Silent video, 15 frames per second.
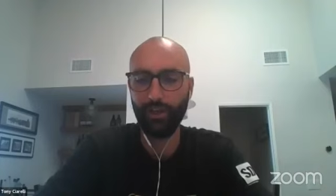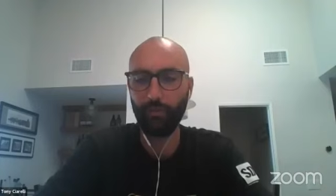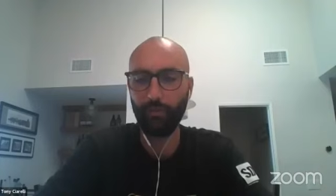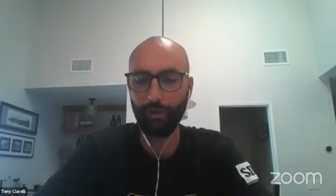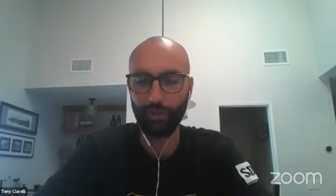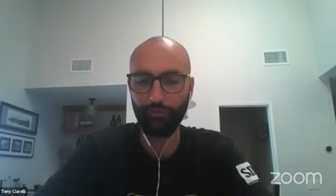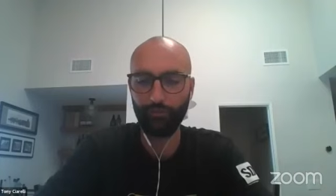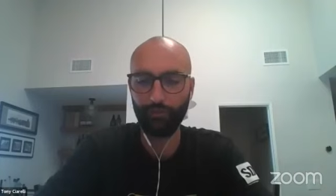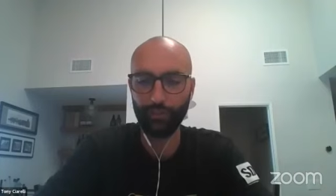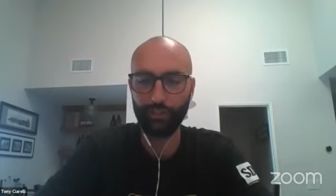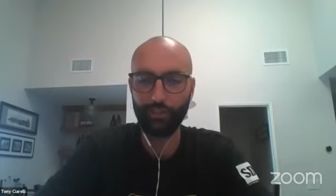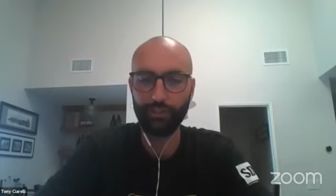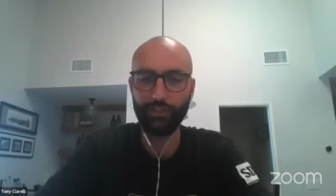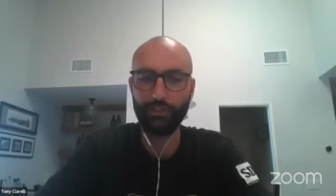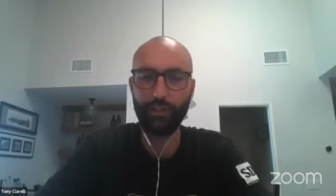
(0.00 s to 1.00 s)
one of the first
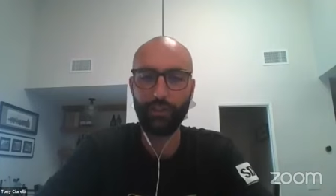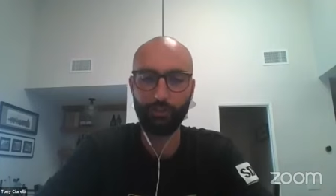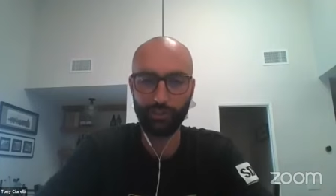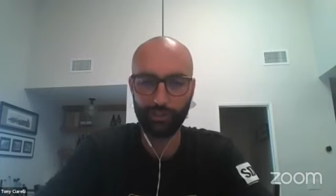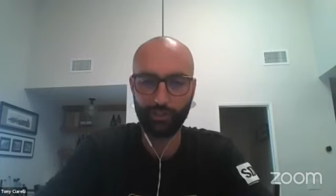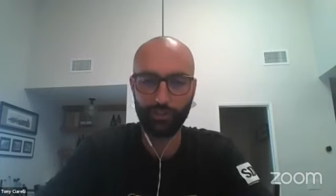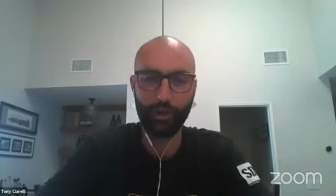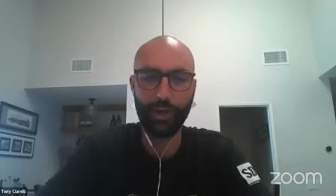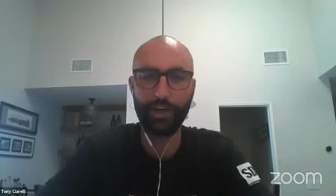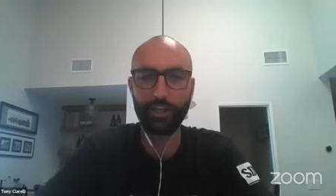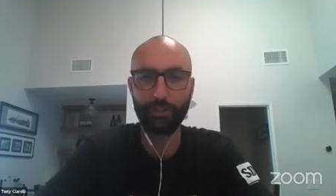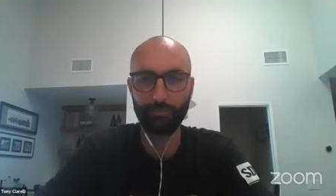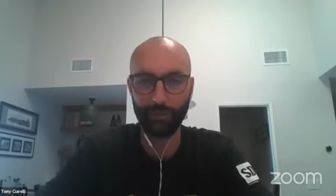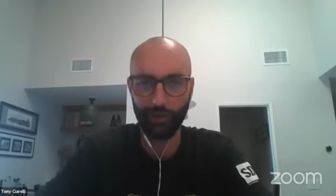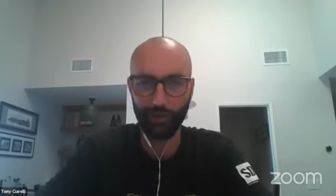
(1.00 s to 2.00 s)
things you did was the
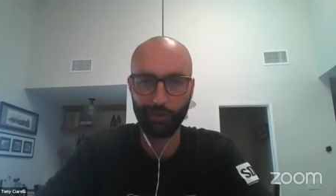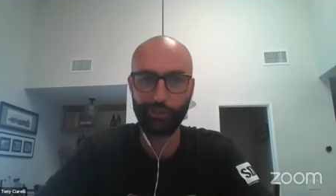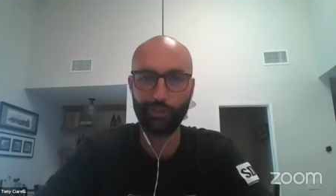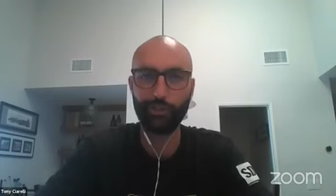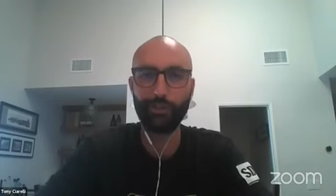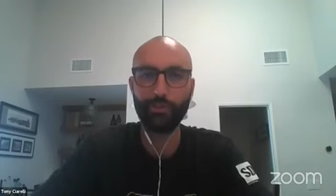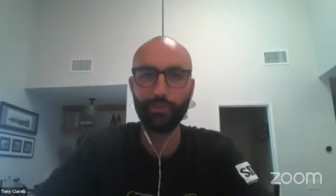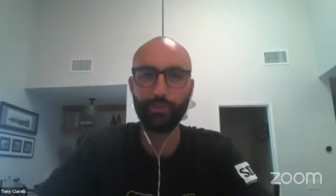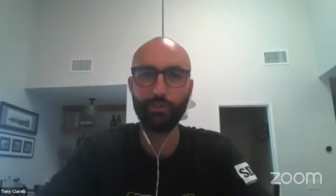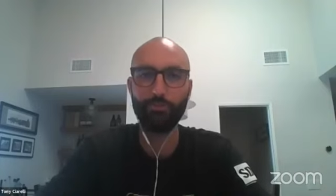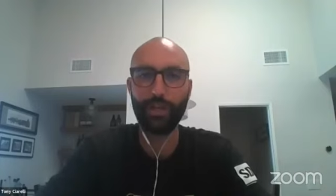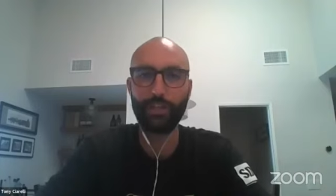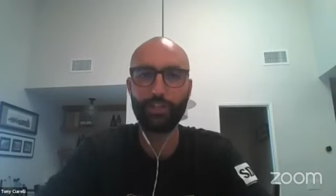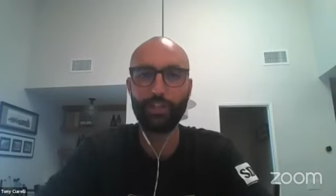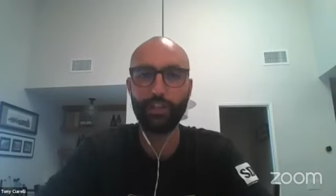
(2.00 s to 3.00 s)
training, but also you
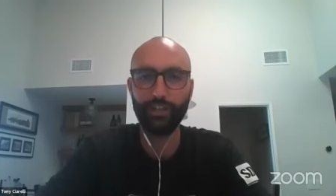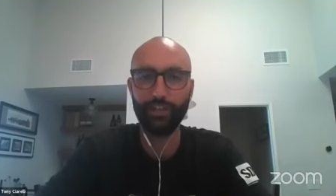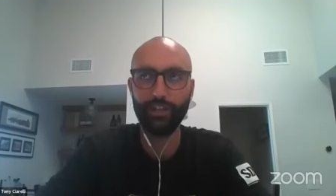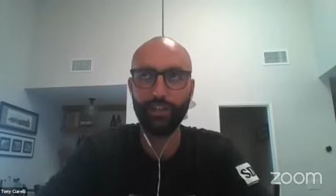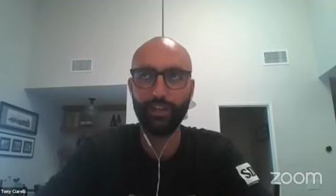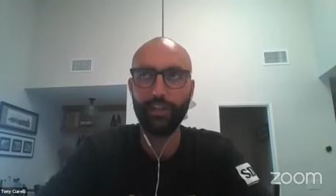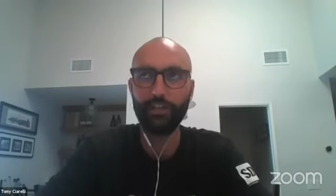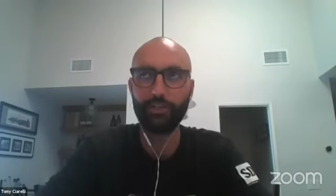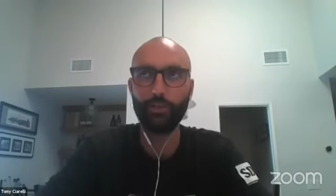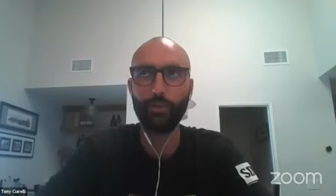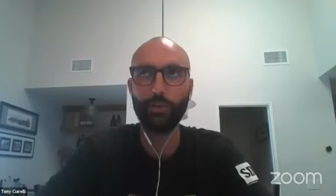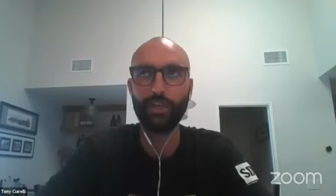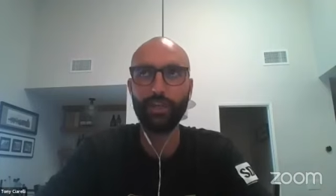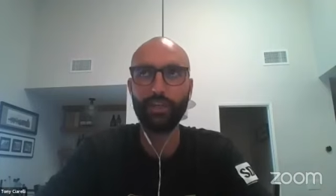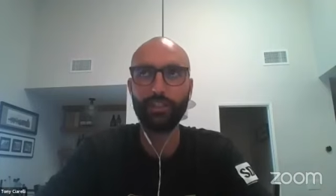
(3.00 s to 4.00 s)
mentioned
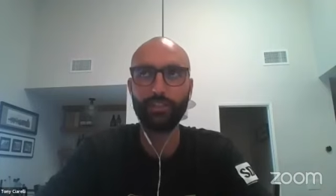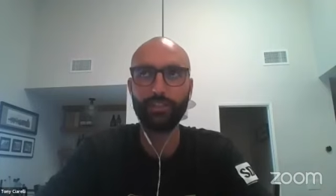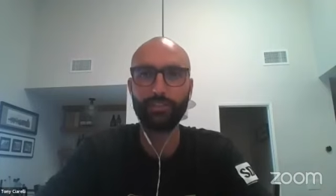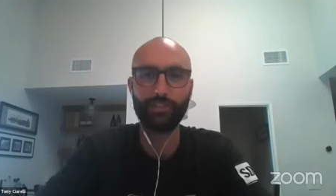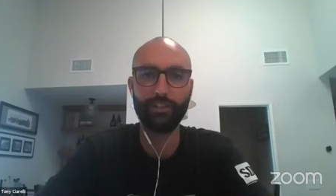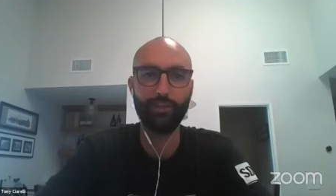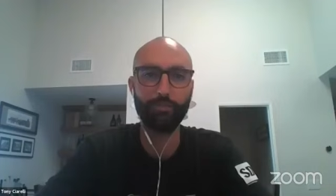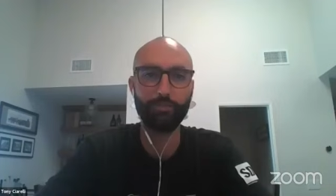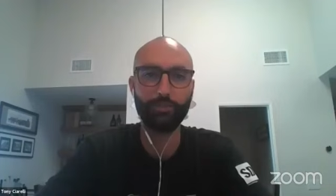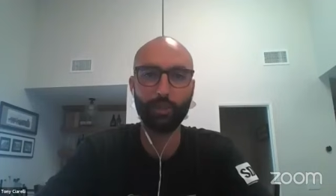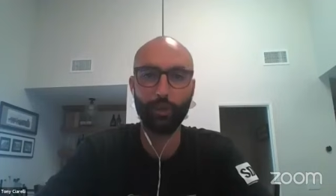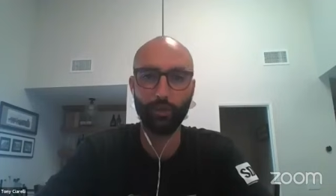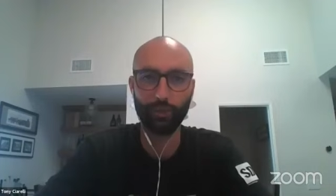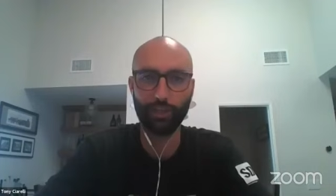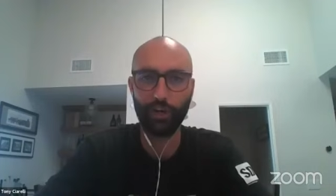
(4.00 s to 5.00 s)
doing some
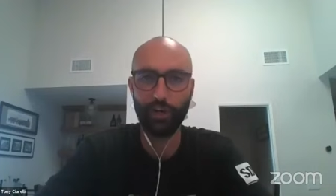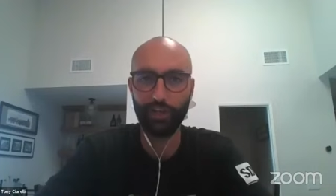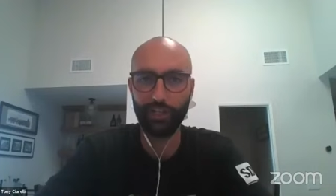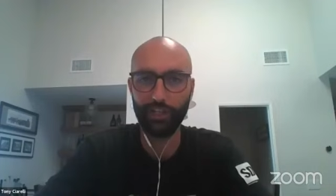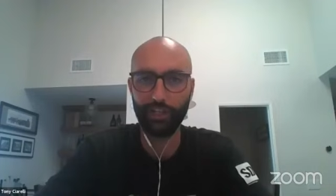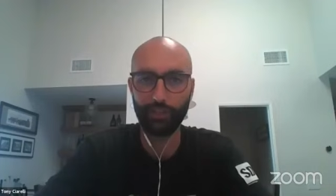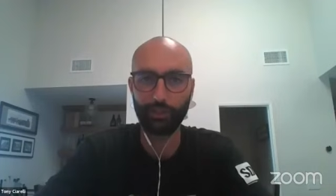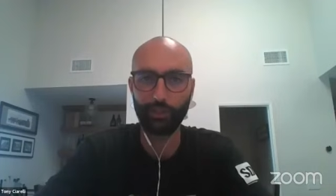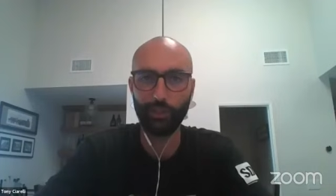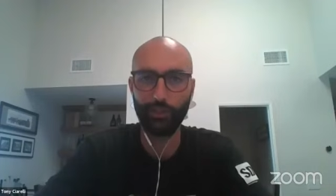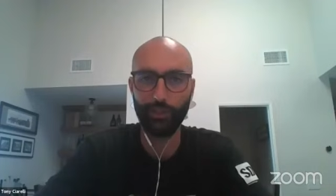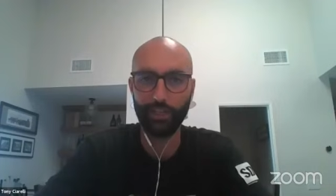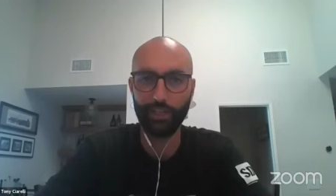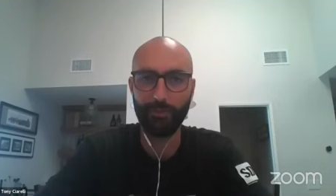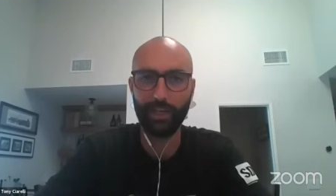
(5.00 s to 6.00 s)
cold calling or
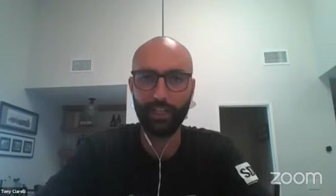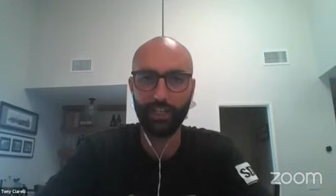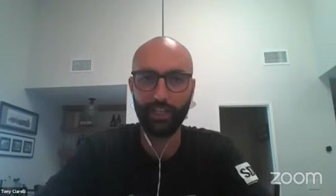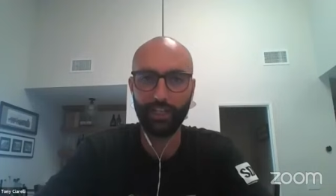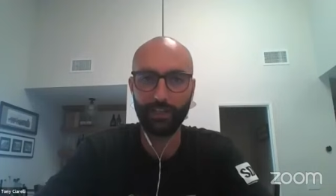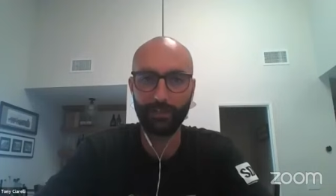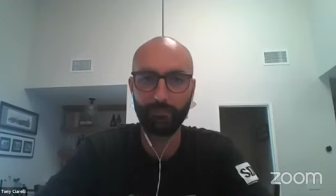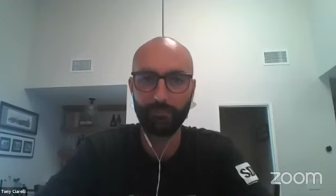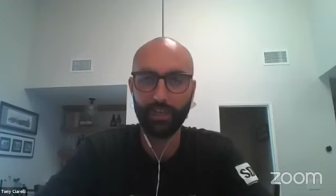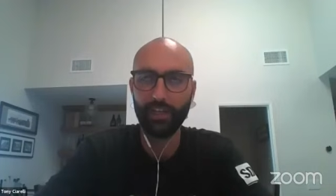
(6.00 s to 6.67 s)
cold emailing